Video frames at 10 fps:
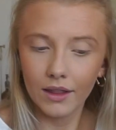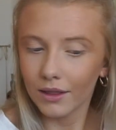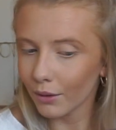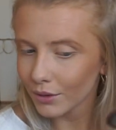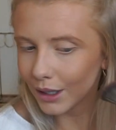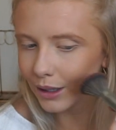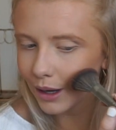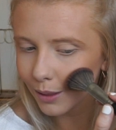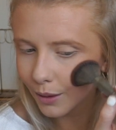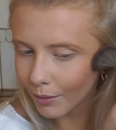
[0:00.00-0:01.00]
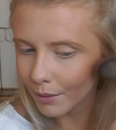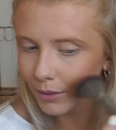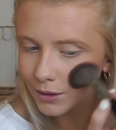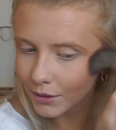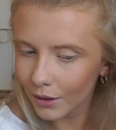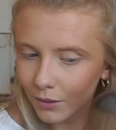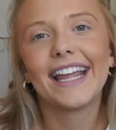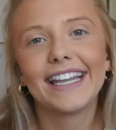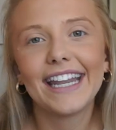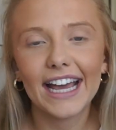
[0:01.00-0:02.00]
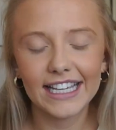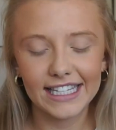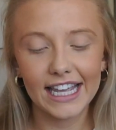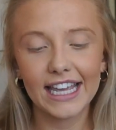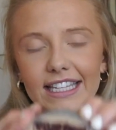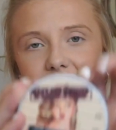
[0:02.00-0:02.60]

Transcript: There was like nothing on my brush though. Next is